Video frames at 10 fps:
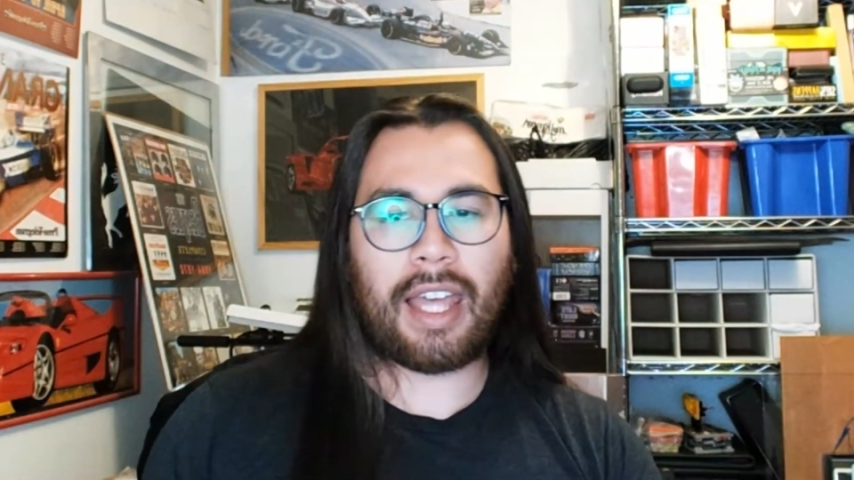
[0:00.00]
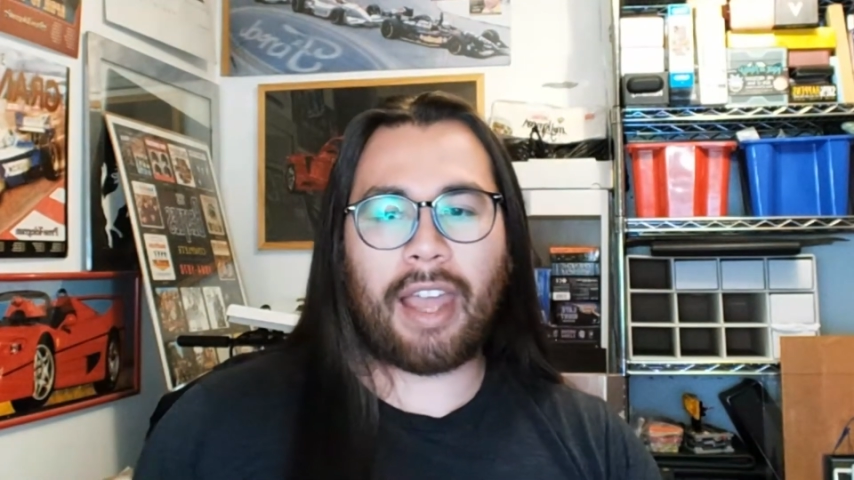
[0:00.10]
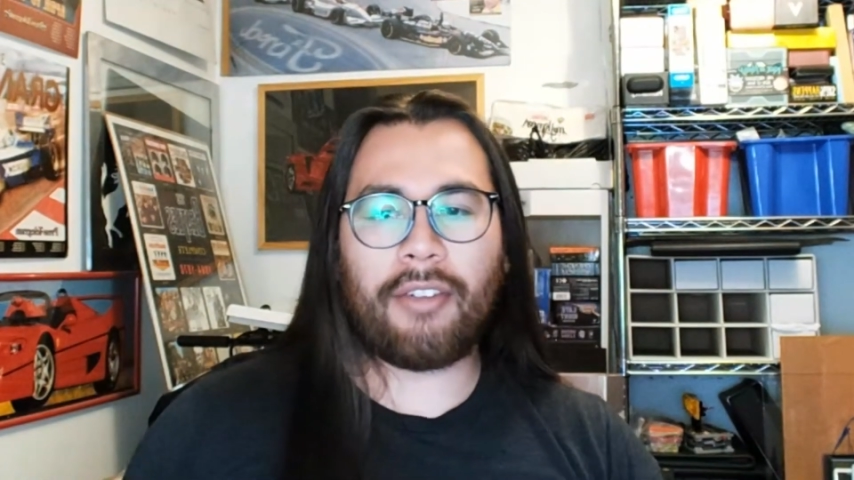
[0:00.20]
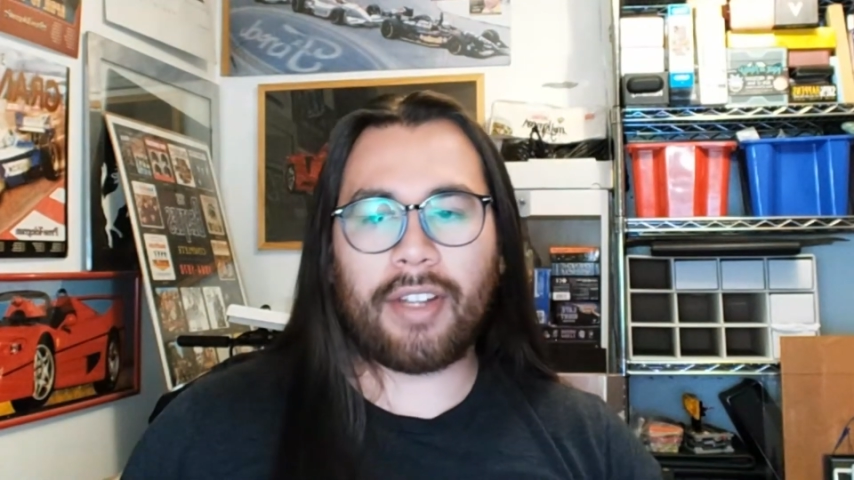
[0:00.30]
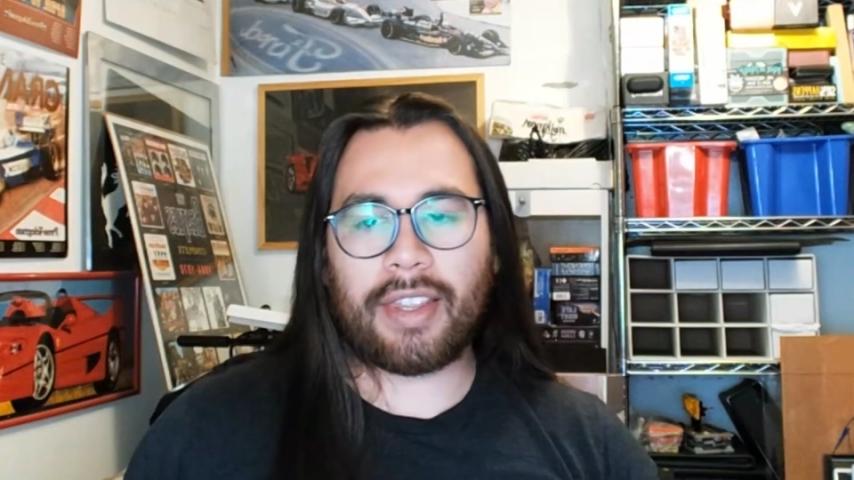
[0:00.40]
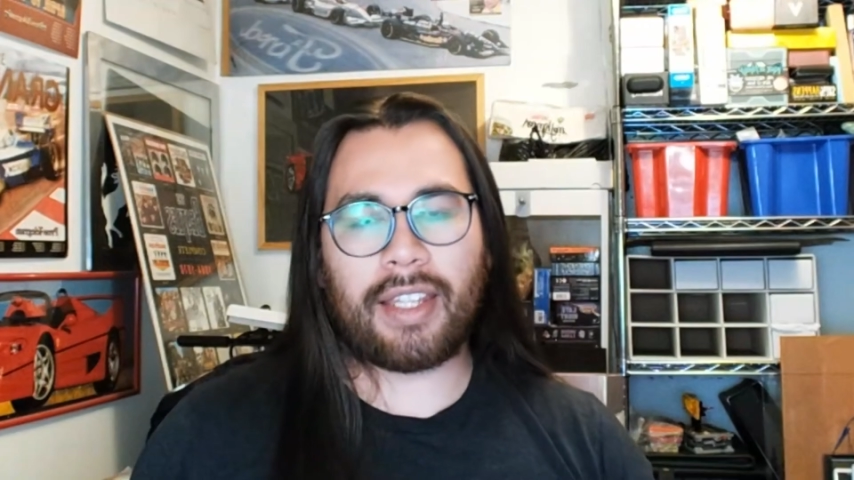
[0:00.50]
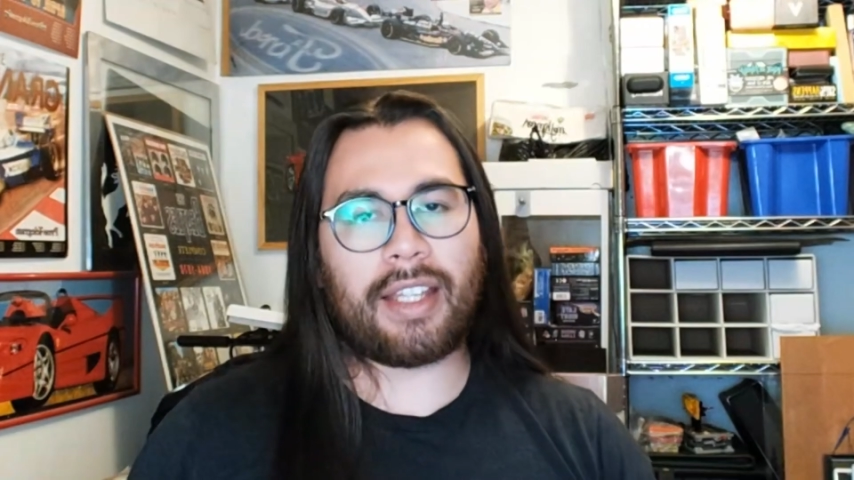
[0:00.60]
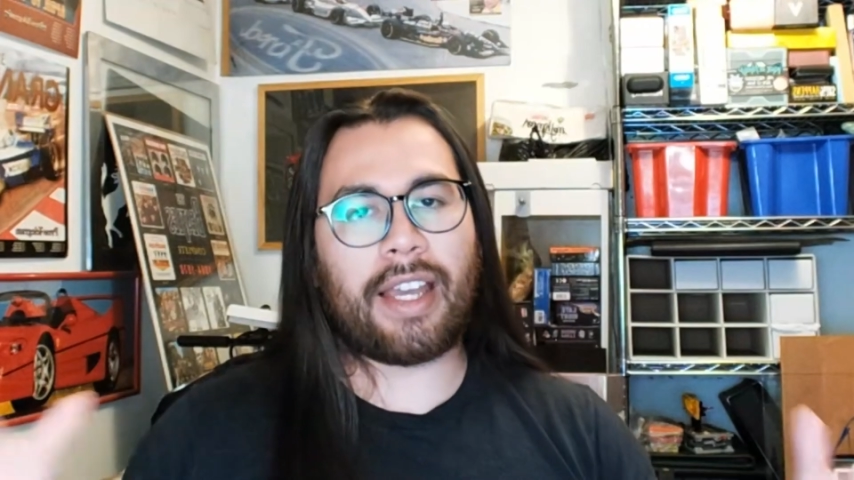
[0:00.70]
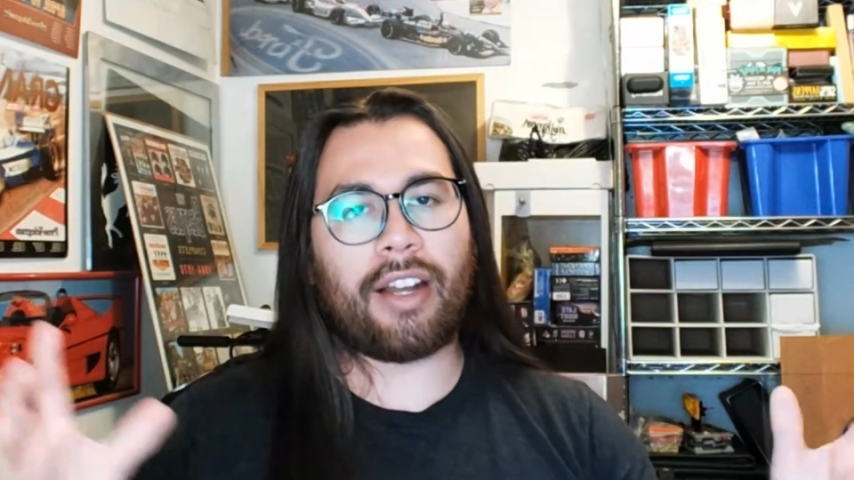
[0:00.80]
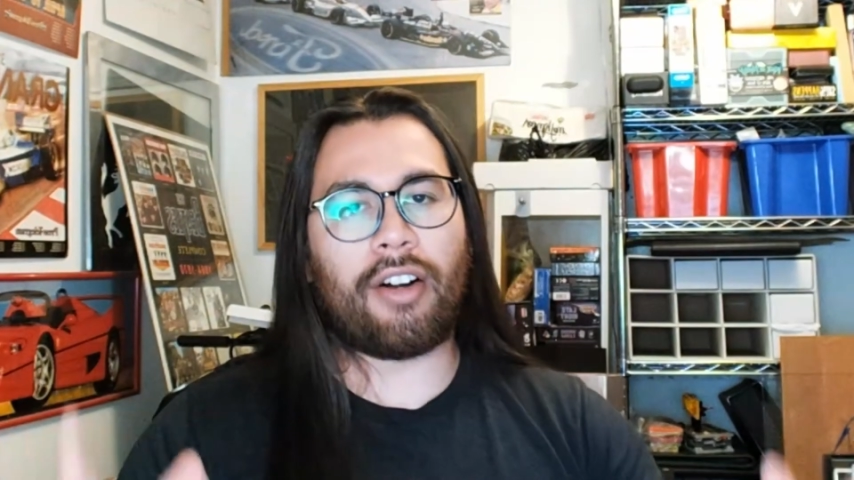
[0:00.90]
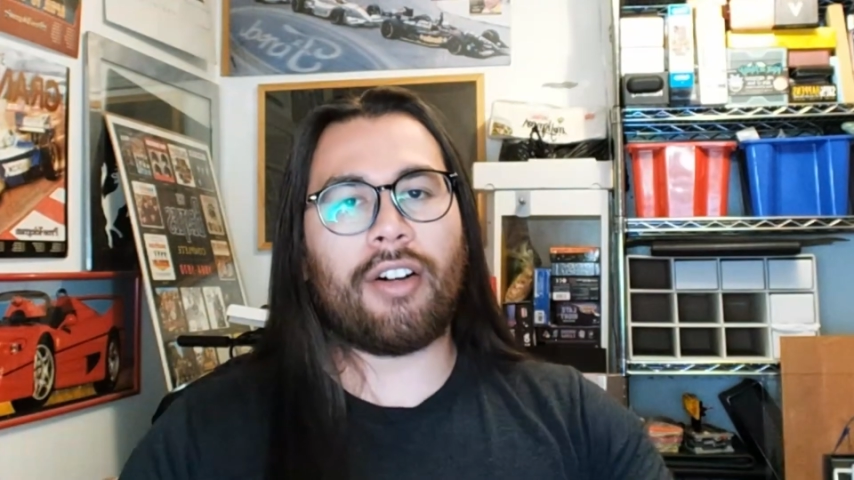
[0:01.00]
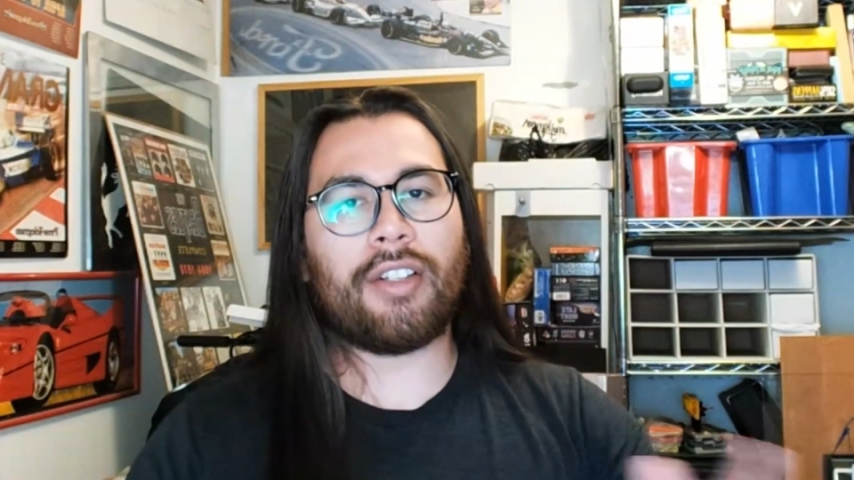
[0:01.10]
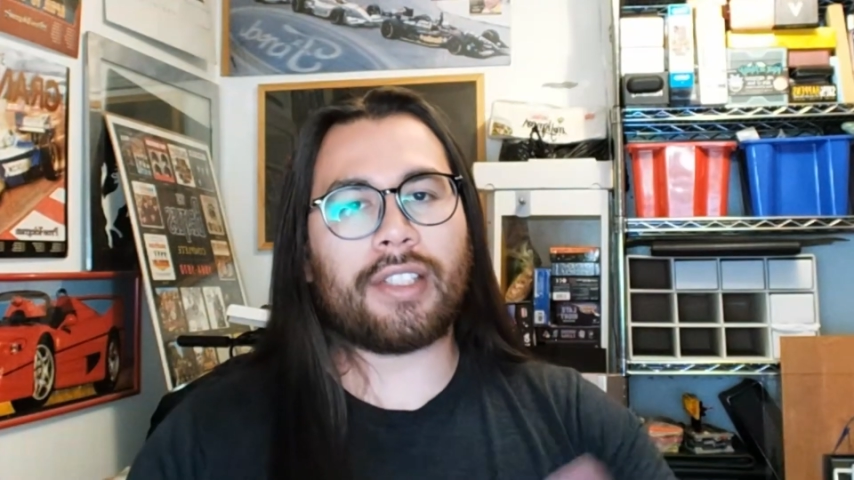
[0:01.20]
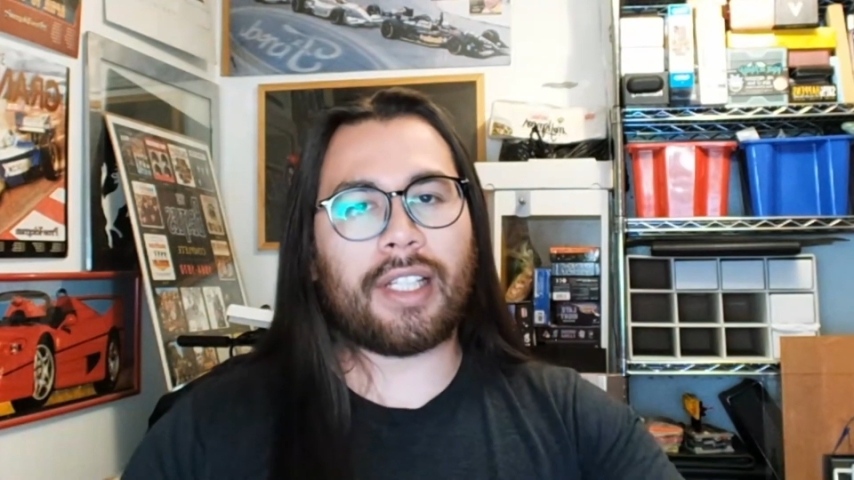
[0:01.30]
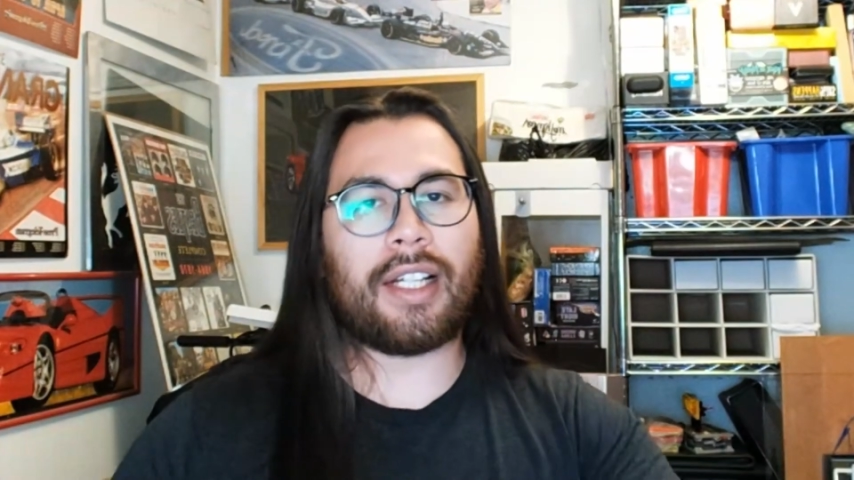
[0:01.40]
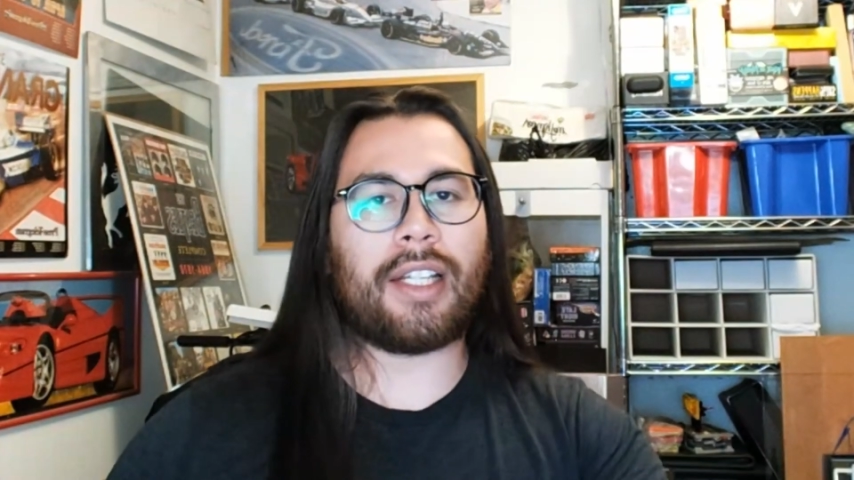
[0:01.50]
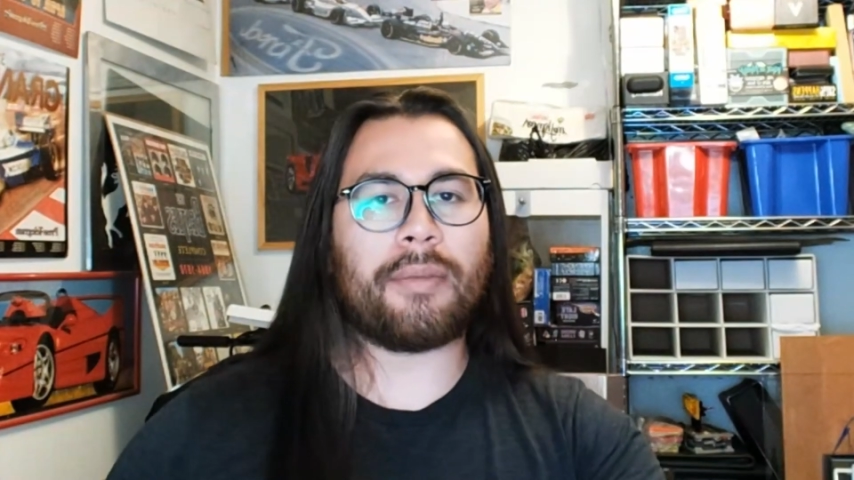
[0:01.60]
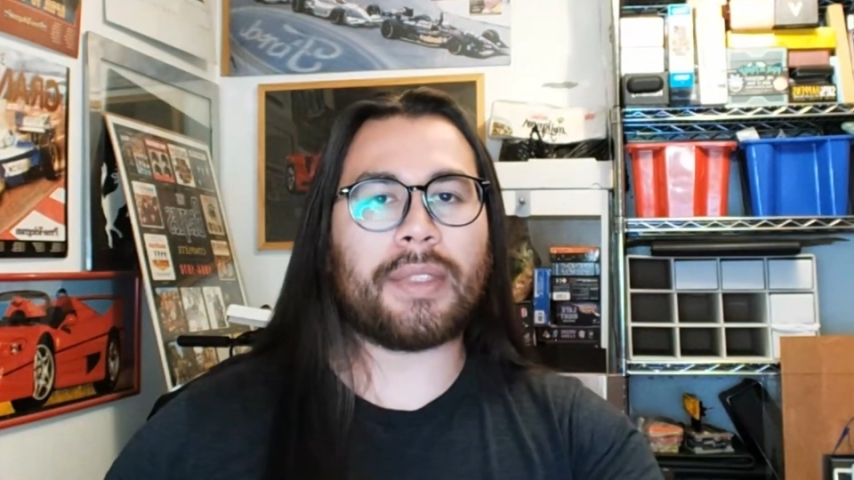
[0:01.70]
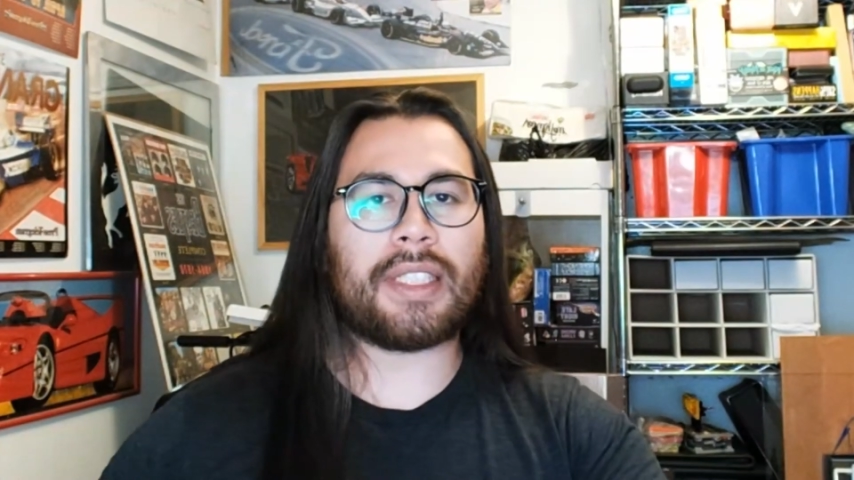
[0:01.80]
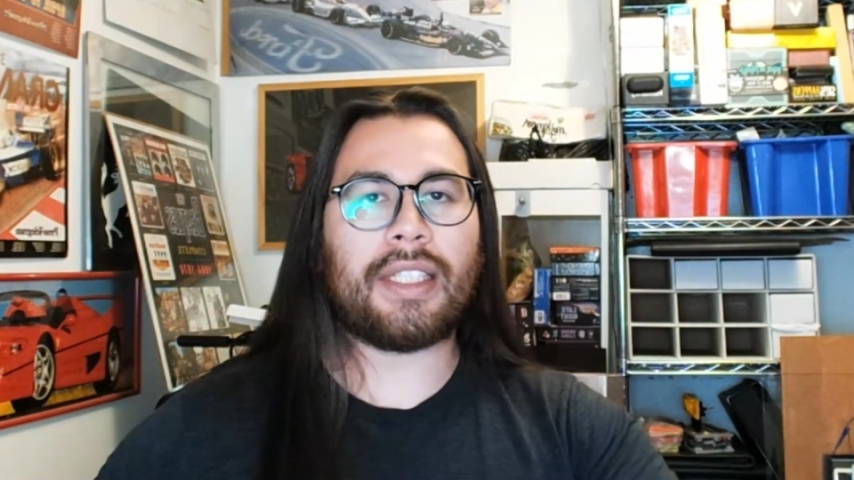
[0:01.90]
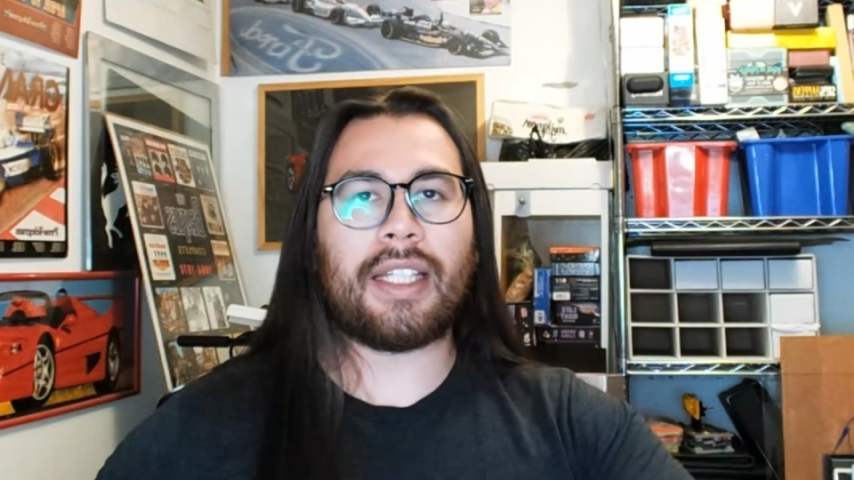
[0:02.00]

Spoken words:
everything at all times.